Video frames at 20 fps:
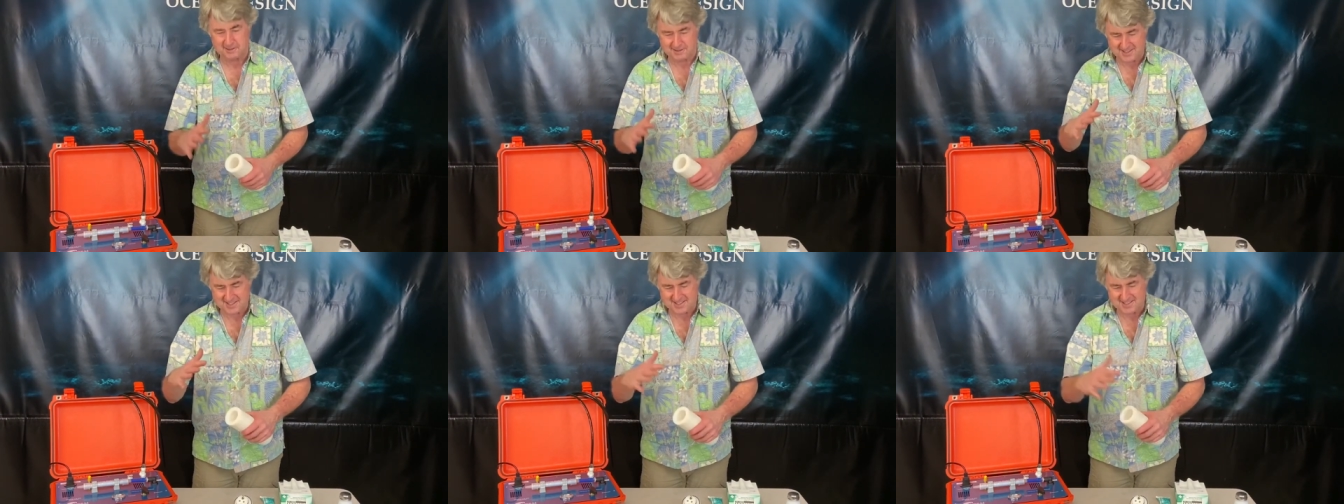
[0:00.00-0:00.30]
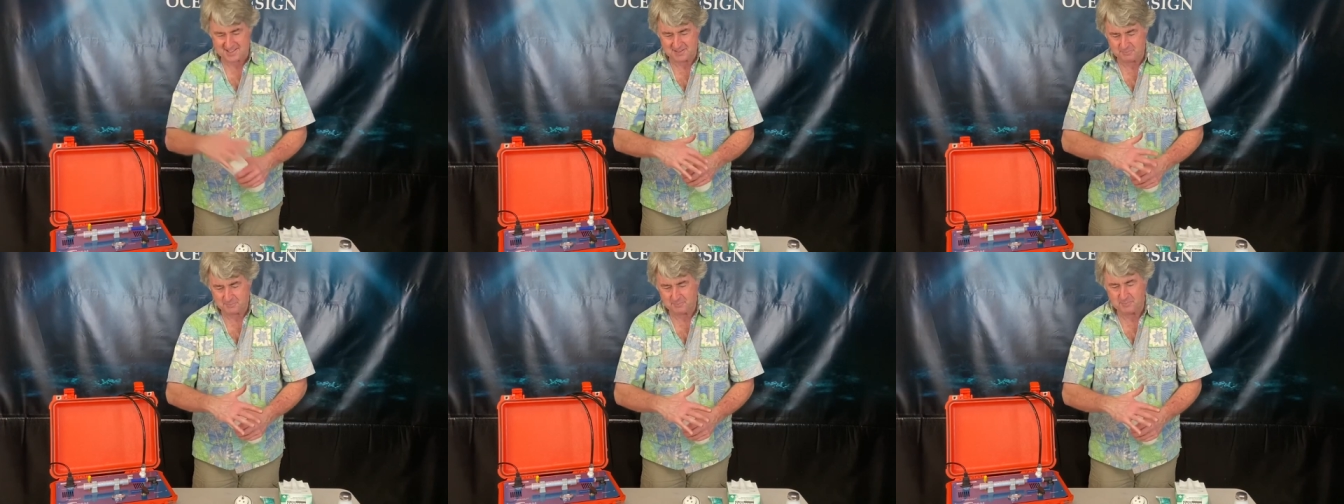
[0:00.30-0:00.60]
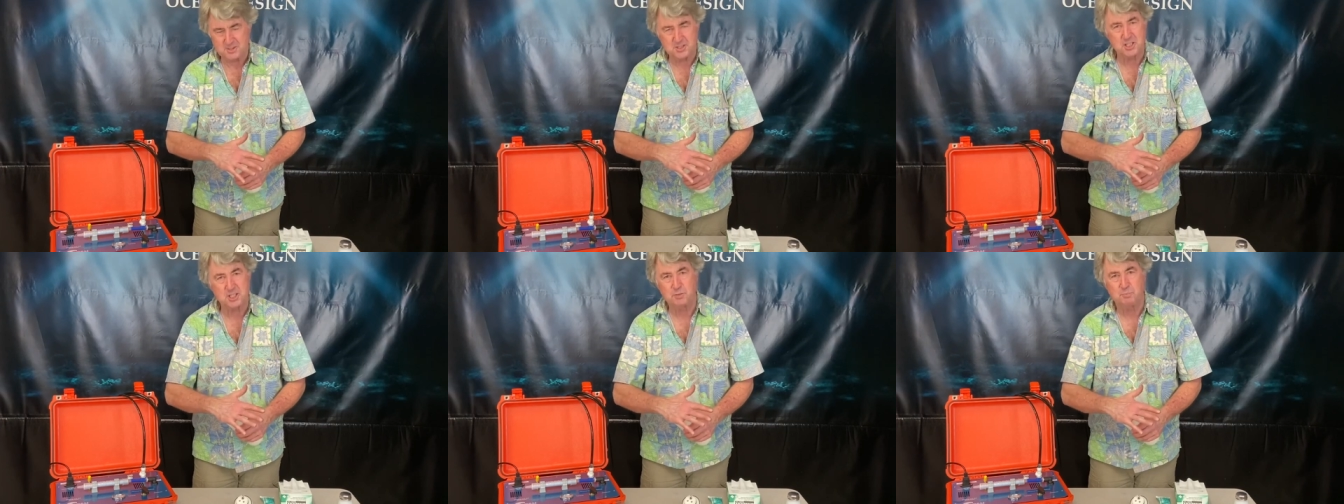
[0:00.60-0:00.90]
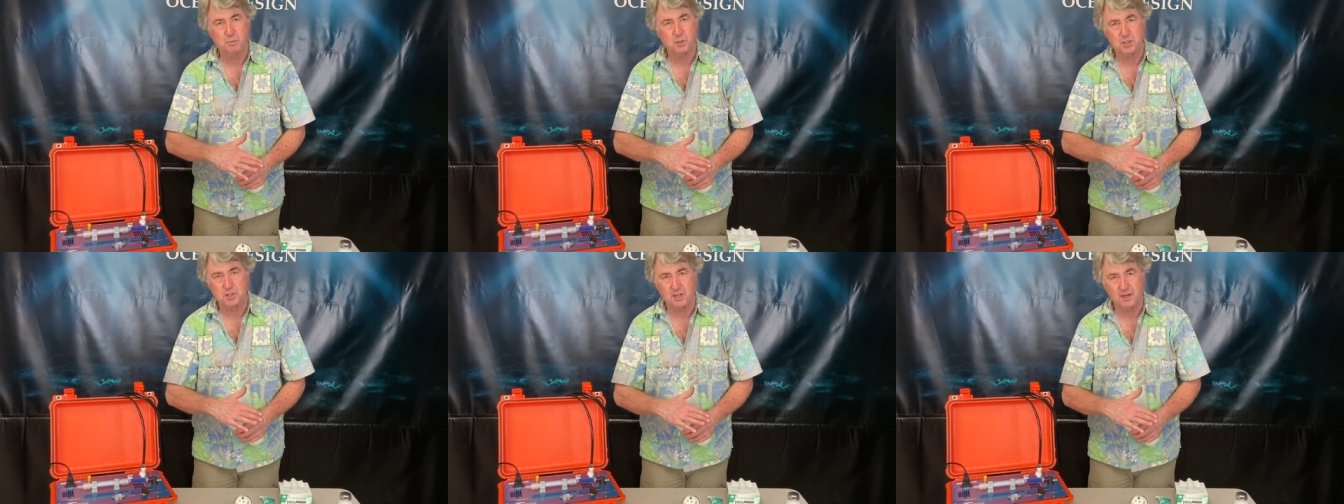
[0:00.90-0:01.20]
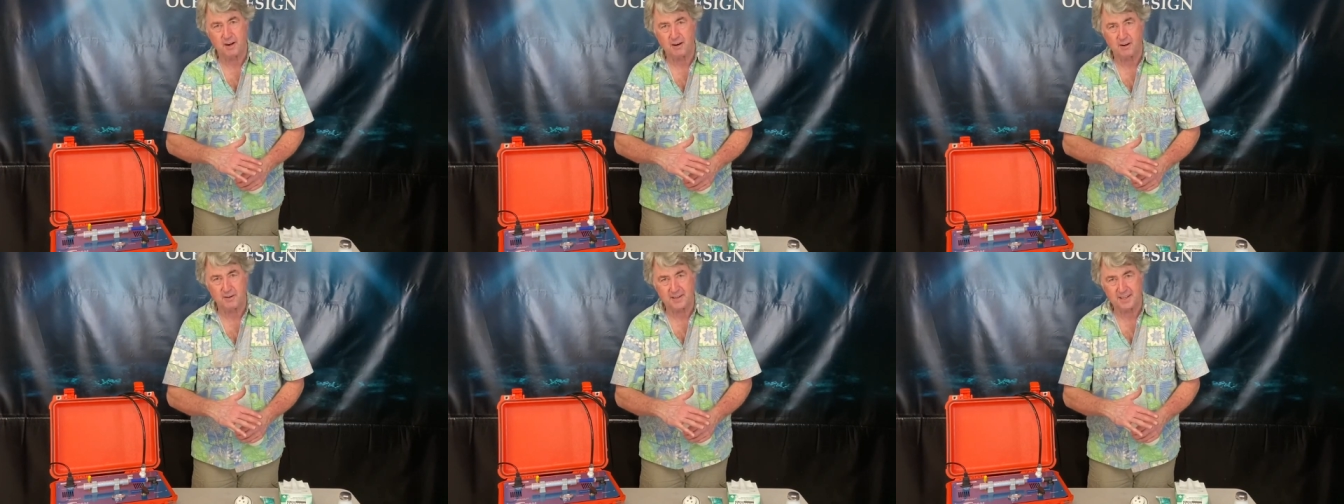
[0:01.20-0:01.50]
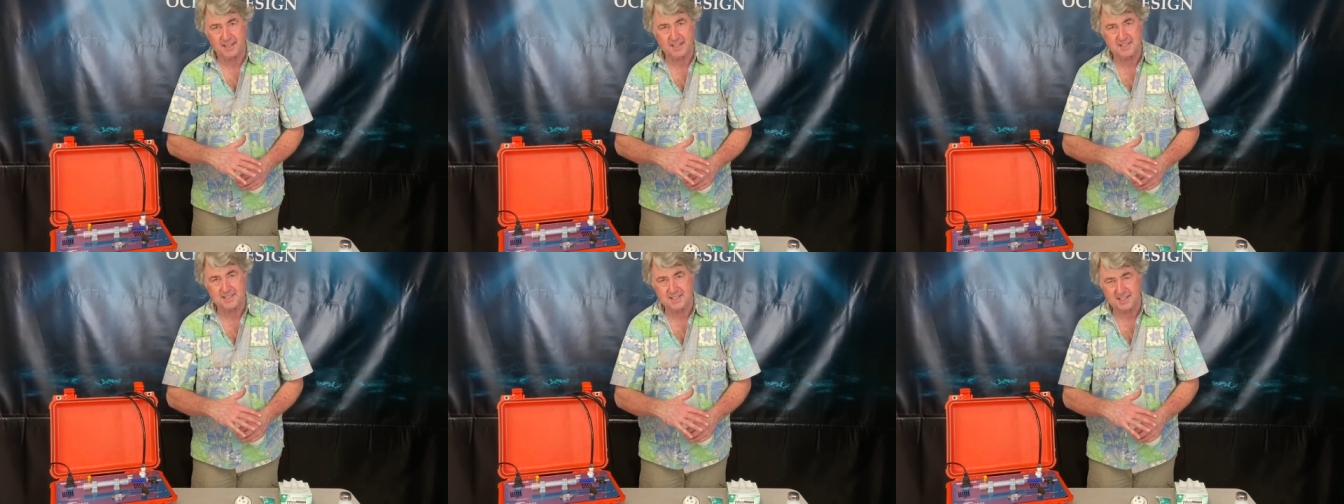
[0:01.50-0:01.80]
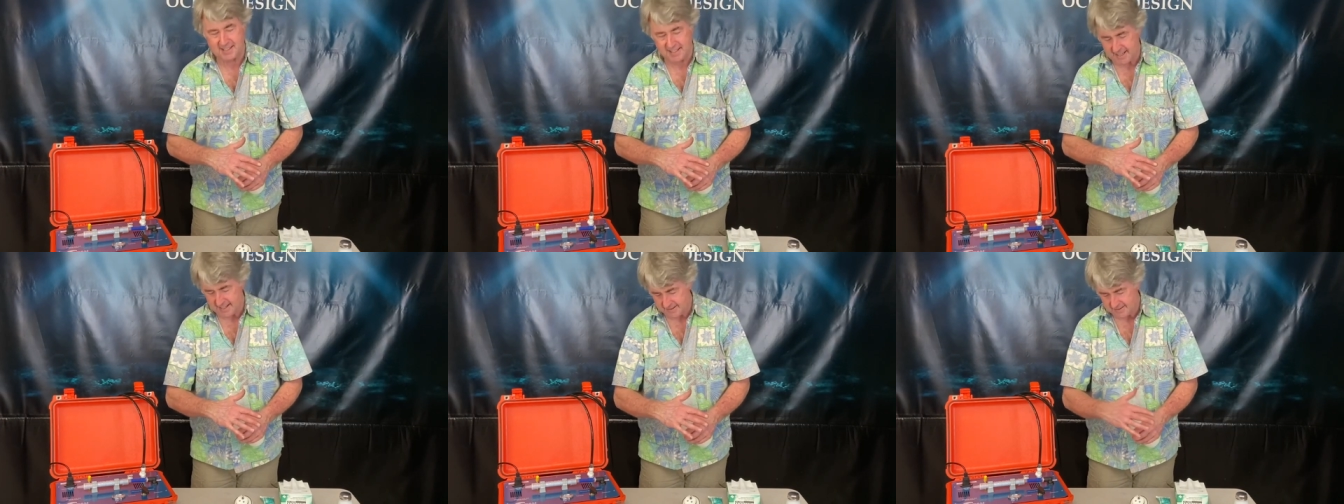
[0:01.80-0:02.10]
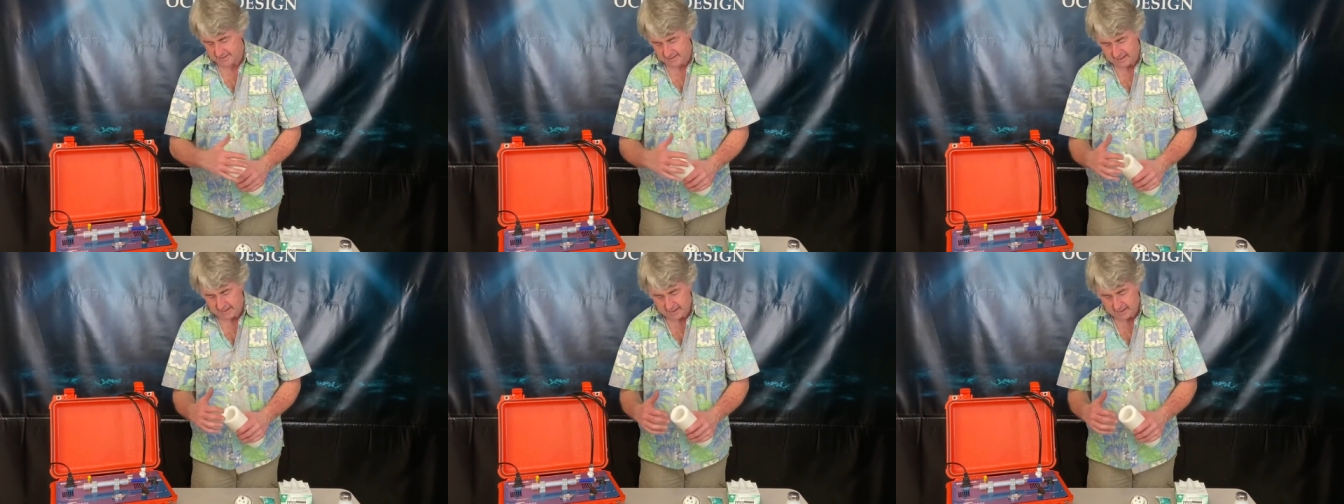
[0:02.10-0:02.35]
because it's just pushing hard against the end.